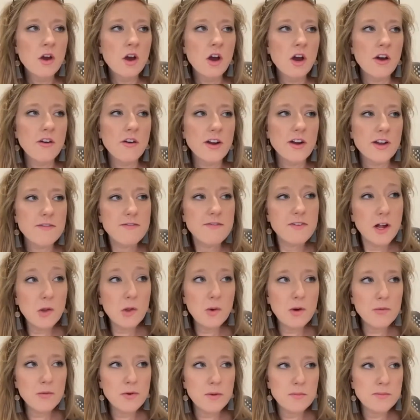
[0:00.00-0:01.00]
All right, a follow
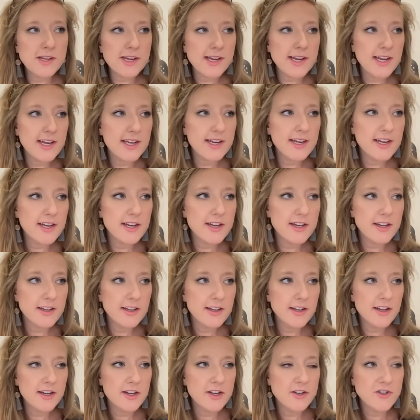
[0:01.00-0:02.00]
up from Diana.
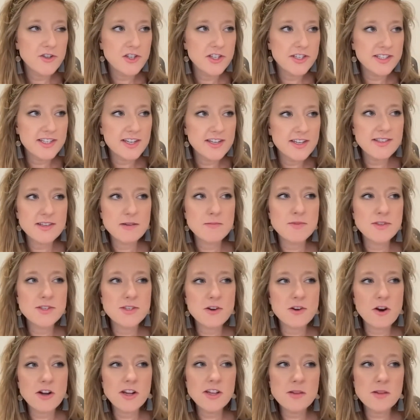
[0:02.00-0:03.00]
Uh, she says, I'm
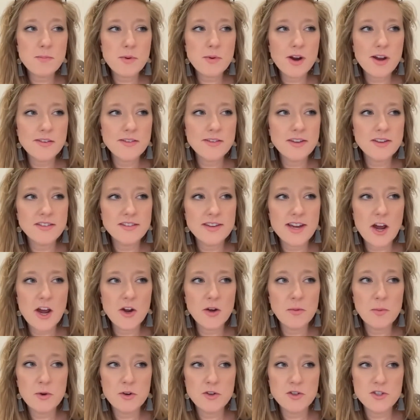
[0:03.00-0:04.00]
starting the process now
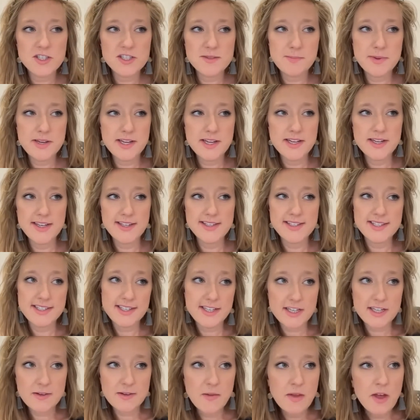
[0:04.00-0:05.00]
to purchase
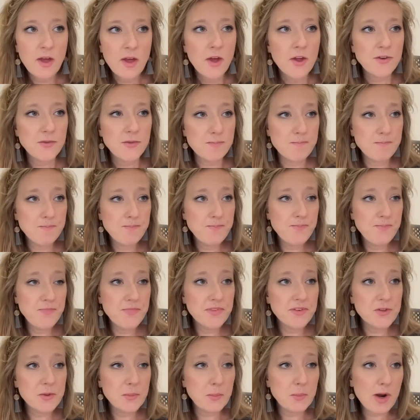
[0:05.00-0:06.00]
P&D
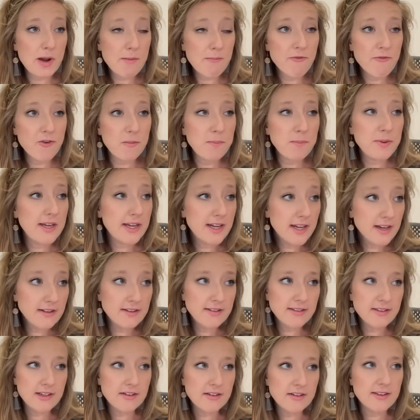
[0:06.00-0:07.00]
to prep for peak
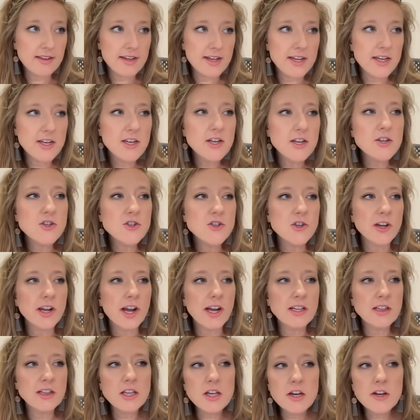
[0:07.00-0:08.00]
season, should
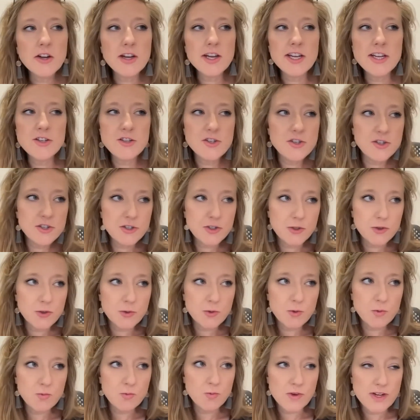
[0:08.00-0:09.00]
I look
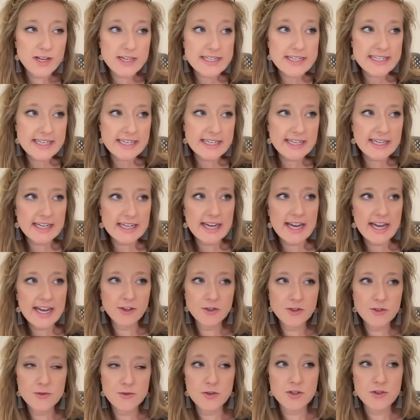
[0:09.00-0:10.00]
into renting
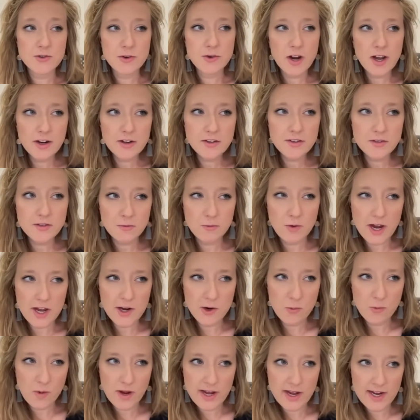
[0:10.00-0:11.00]
extra trucks right
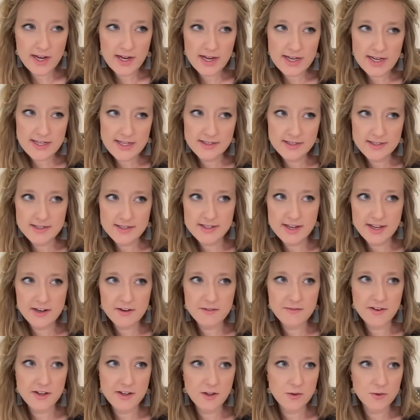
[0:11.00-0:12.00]
away instead
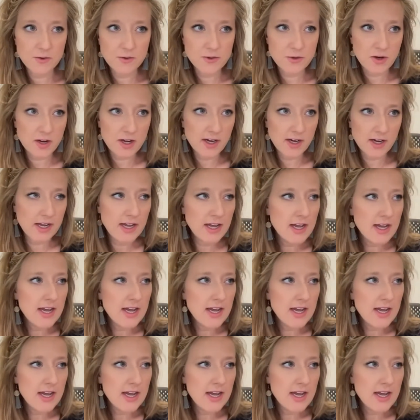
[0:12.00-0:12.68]
of Hello Truck,